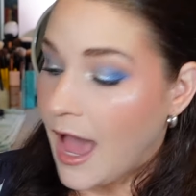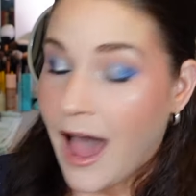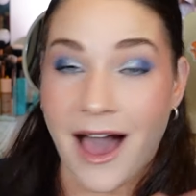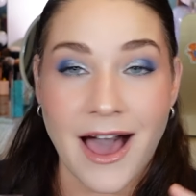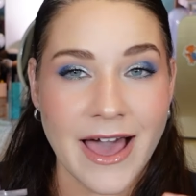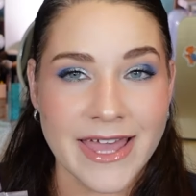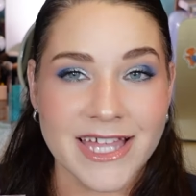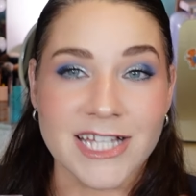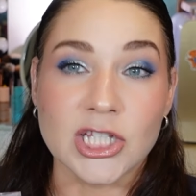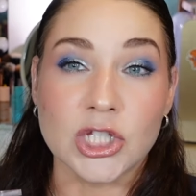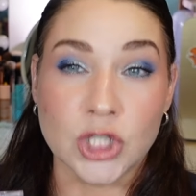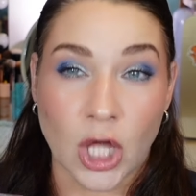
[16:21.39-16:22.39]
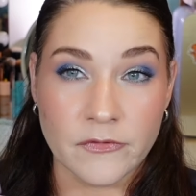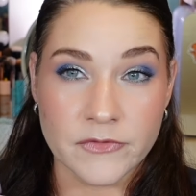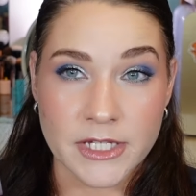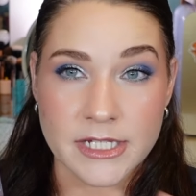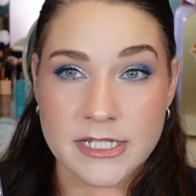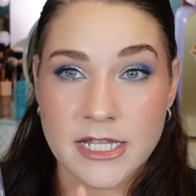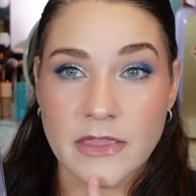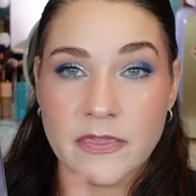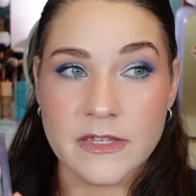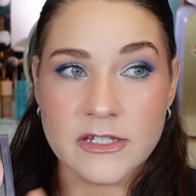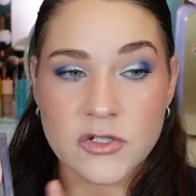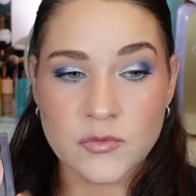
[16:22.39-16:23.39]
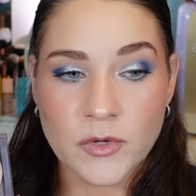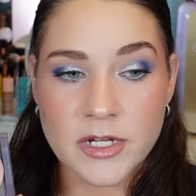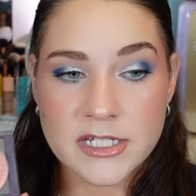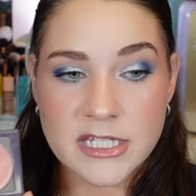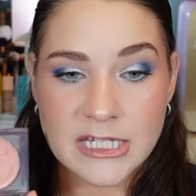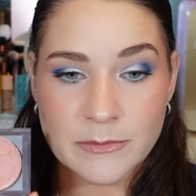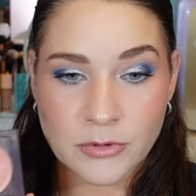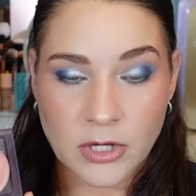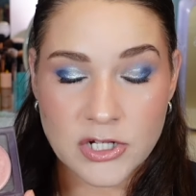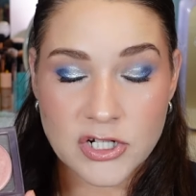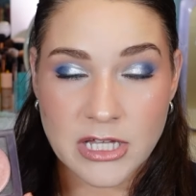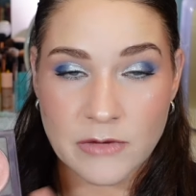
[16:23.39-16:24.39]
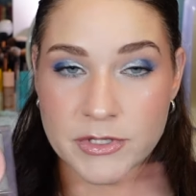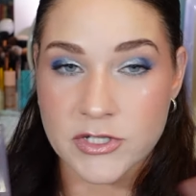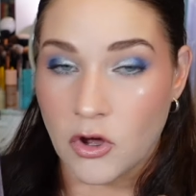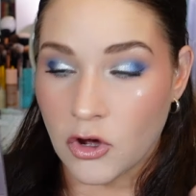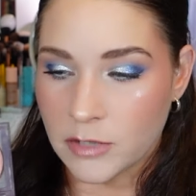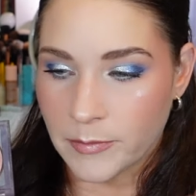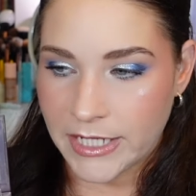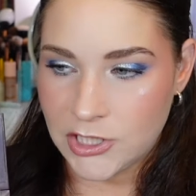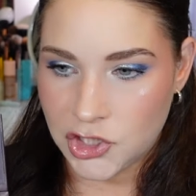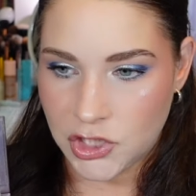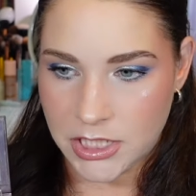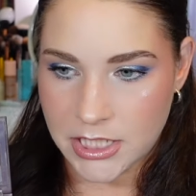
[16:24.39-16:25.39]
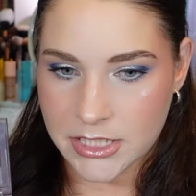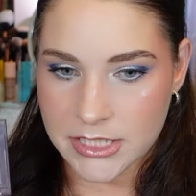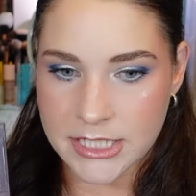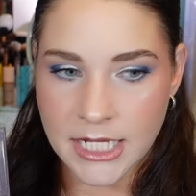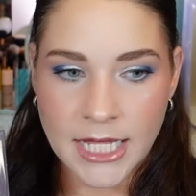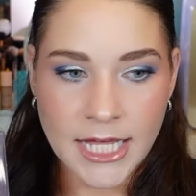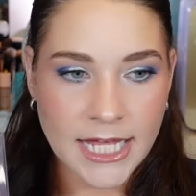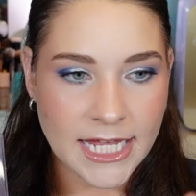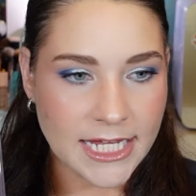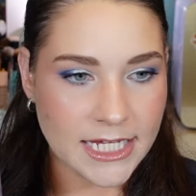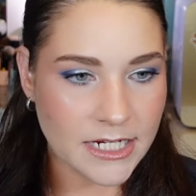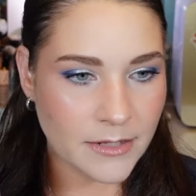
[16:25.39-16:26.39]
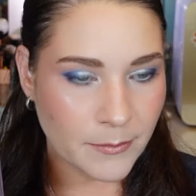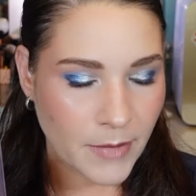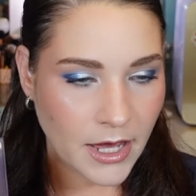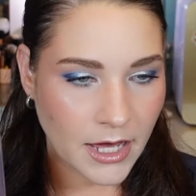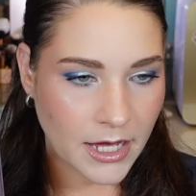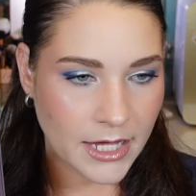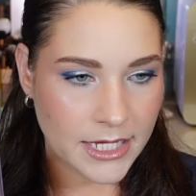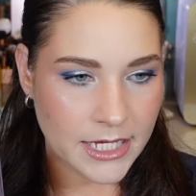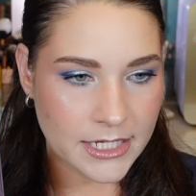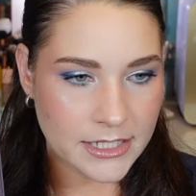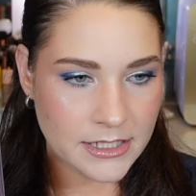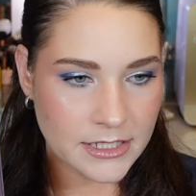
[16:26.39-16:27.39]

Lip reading: I love this. This was the blush that was on my cheeks in my